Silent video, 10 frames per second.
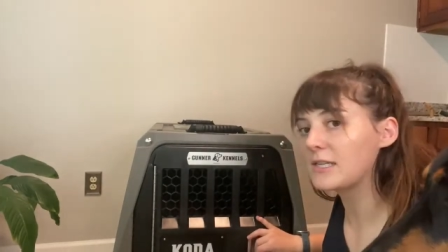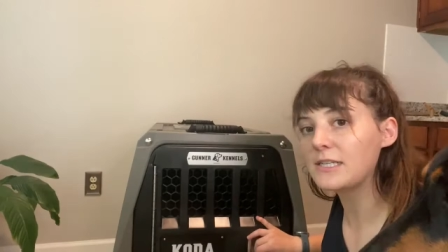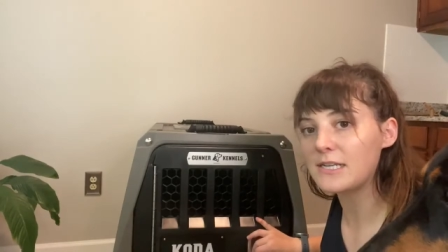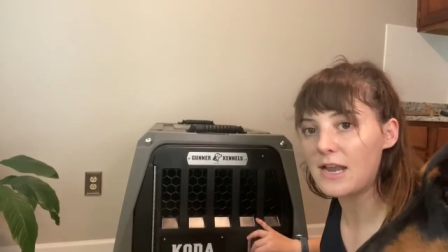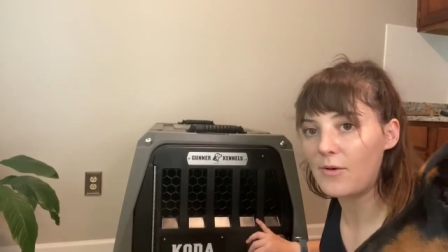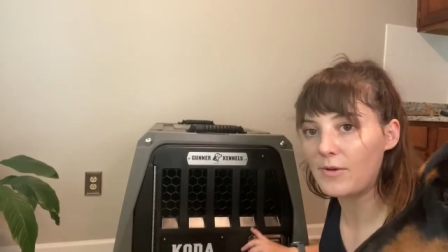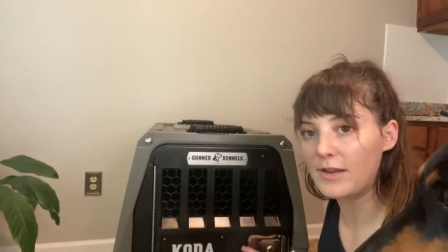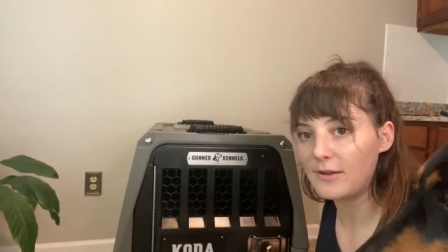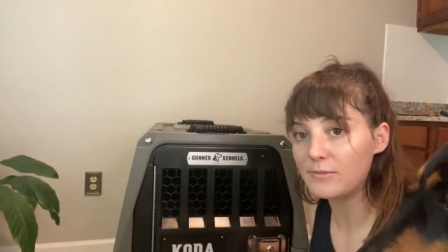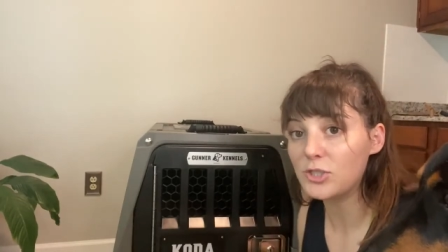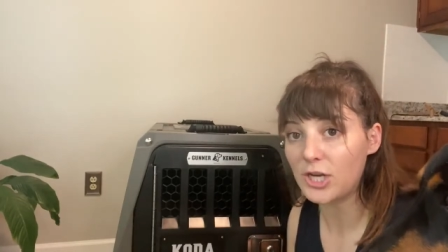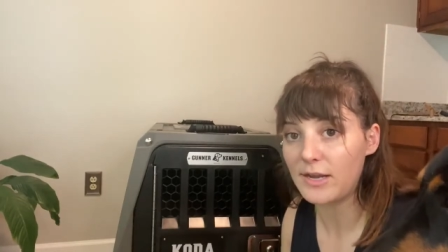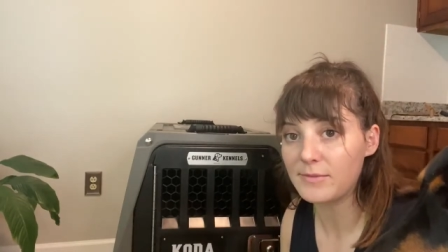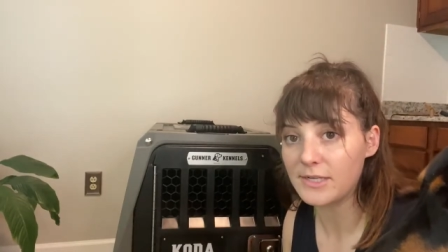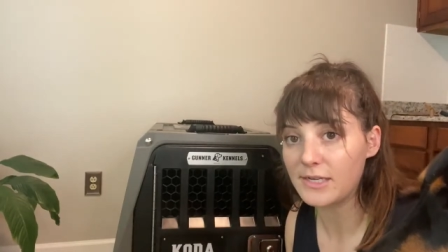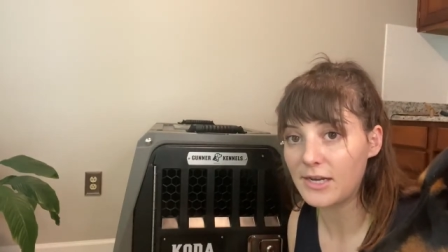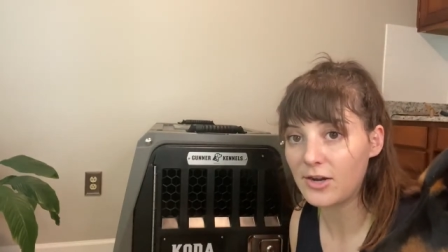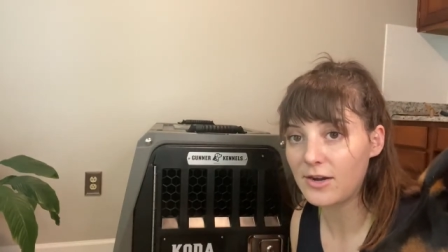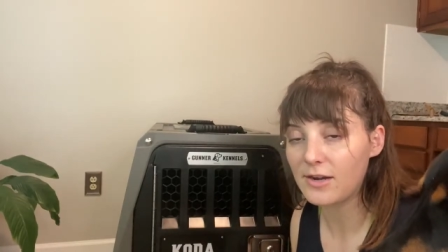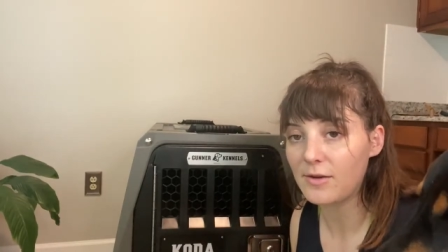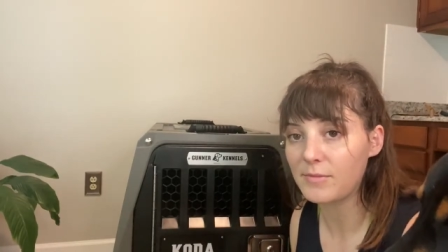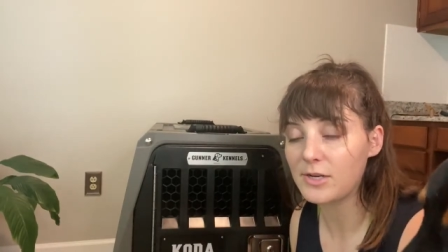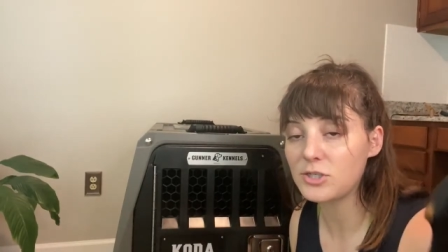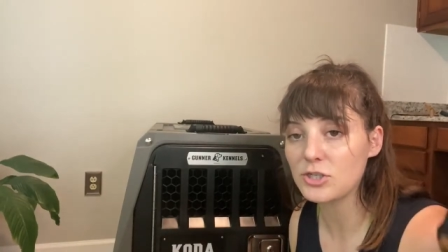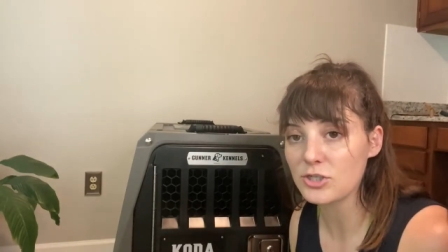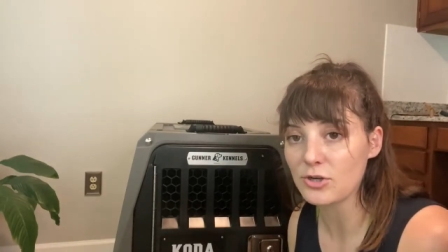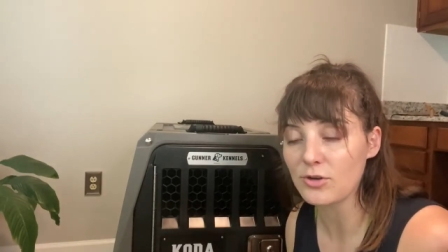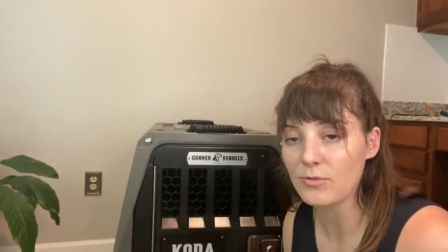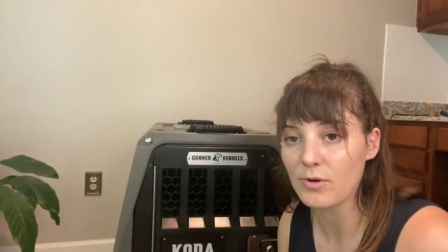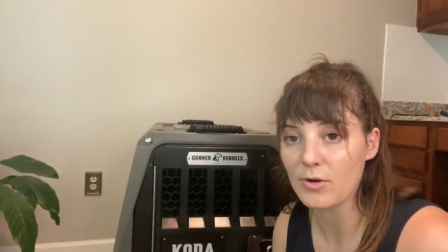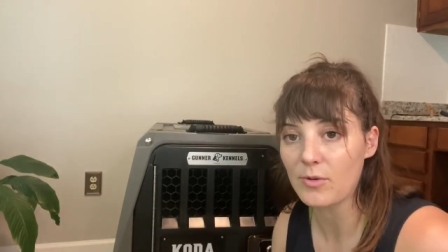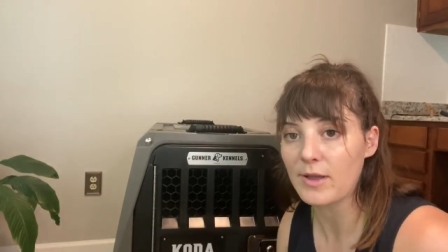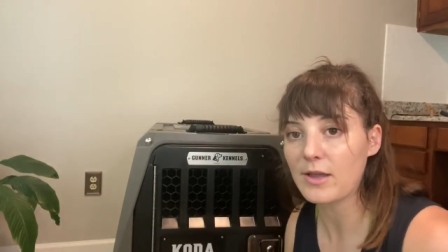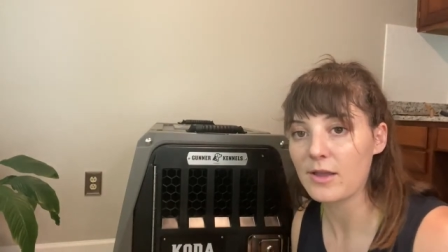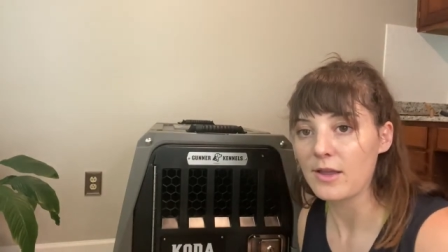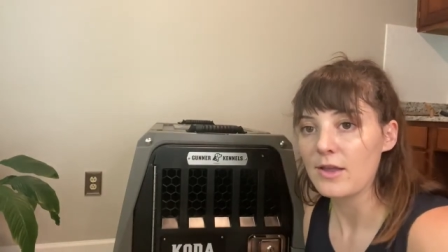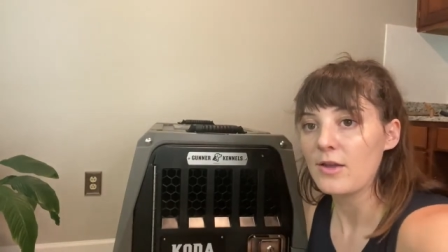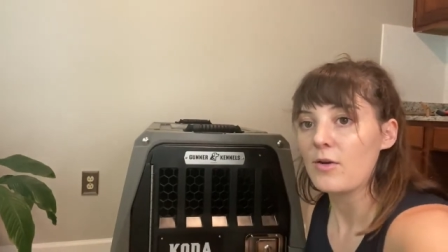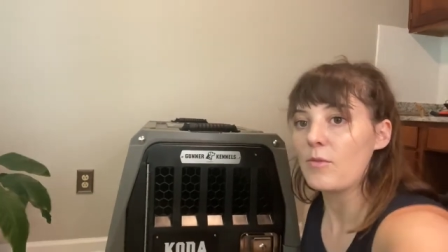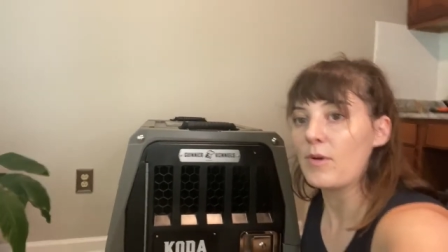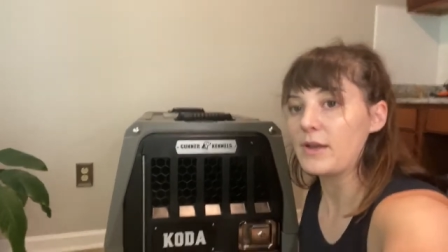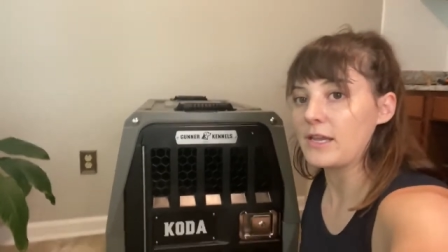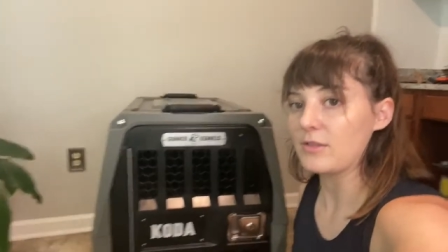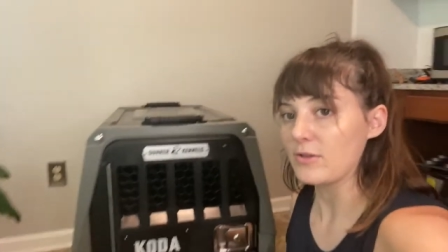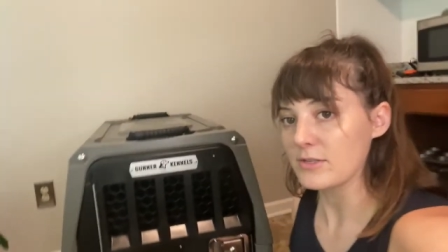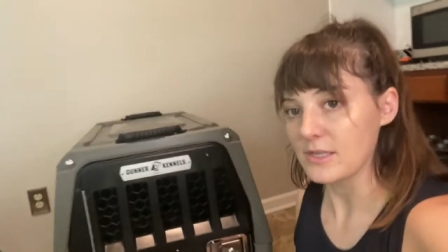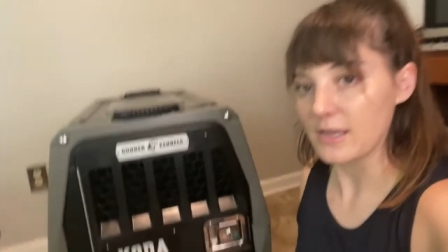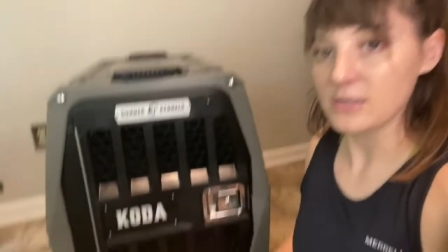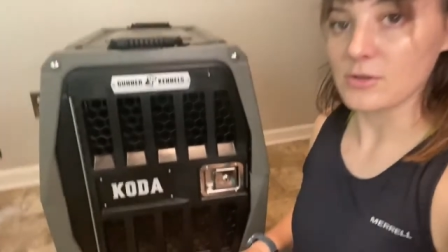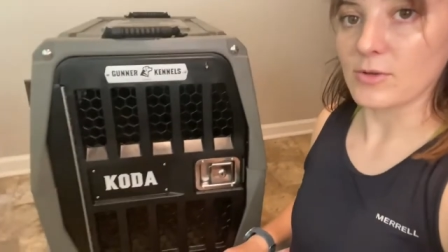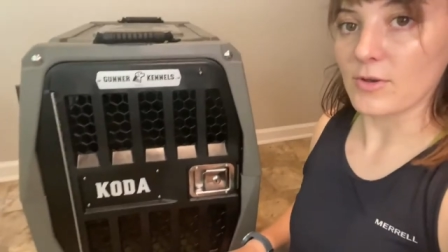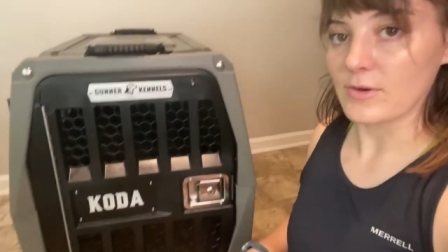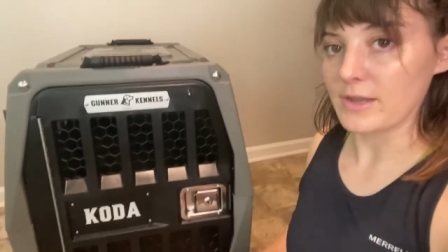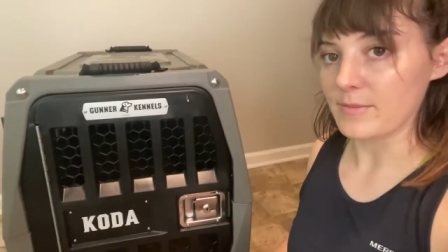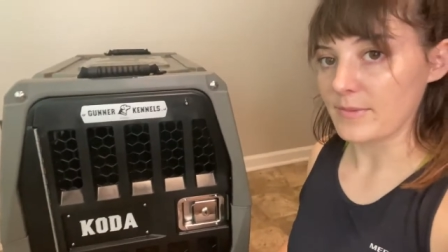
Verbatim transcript: did not want him jammed in here, and I'm gonna just show you real quick what he looks like. So Koda, come